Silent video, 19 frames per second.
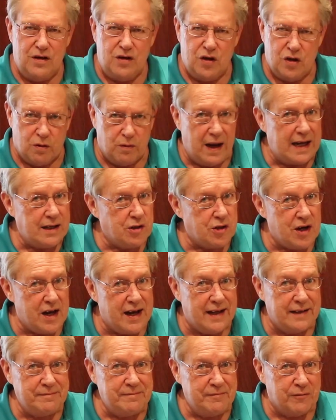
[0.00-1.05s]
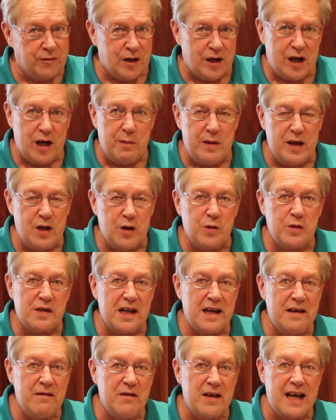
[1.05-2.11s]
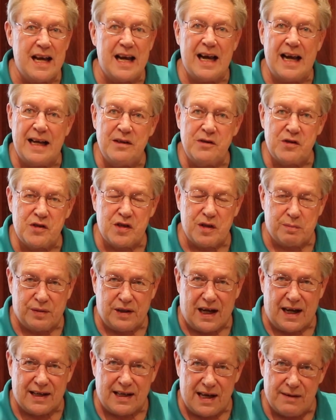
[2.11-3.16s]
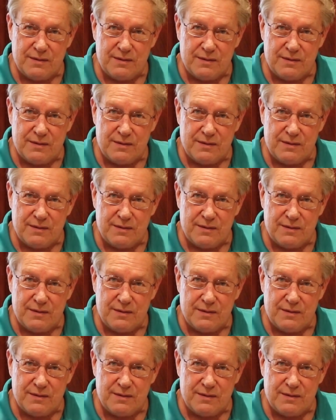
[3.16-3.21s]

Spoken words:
You're right, John. We're going to be using the Instapot,